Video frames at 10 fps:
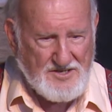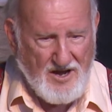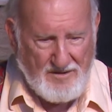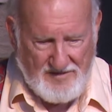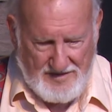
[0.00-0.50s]

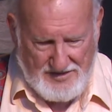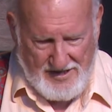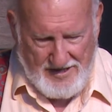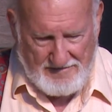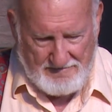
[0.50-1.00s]

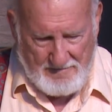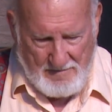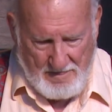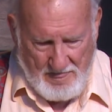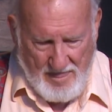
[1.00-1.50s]
obviously.
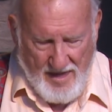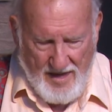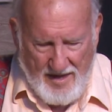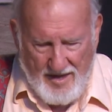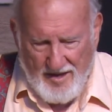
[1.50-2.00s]

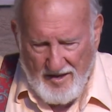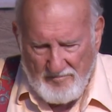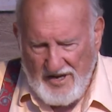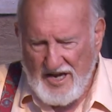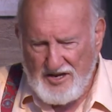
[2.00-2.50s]

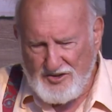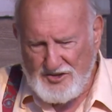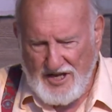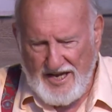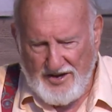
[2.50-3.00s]
Many
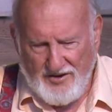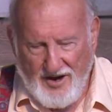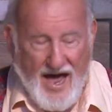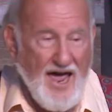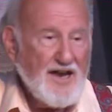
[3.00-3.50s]
years later,
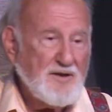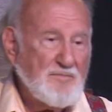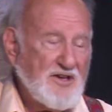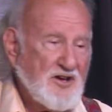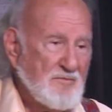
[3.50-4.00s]
I had to
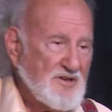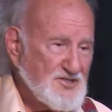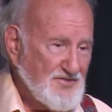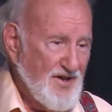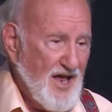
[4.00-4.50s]
become
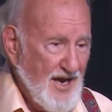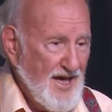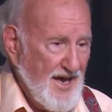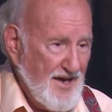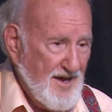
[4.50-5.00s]
his
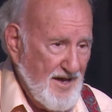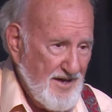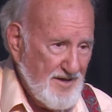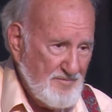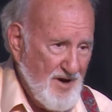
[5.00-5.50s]
valet.
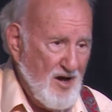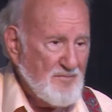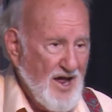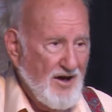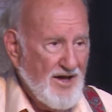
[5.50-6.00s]
Mom
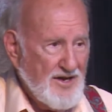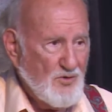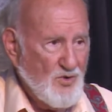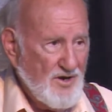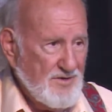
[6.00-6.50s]
now had to
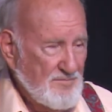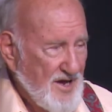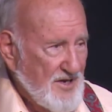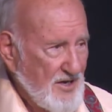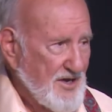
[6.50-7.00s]

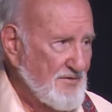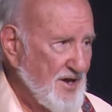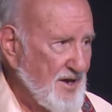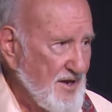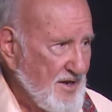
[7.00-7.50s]
make a
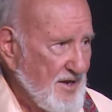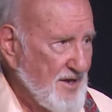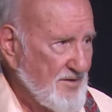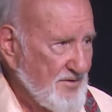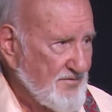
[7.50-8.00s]
living
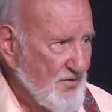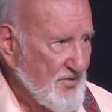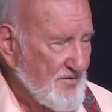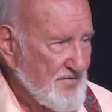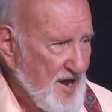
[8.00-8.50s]
for
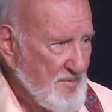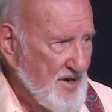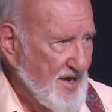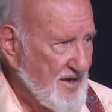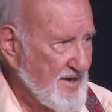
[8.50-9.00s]
the
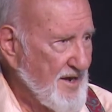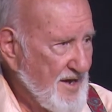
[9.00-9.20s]
family, and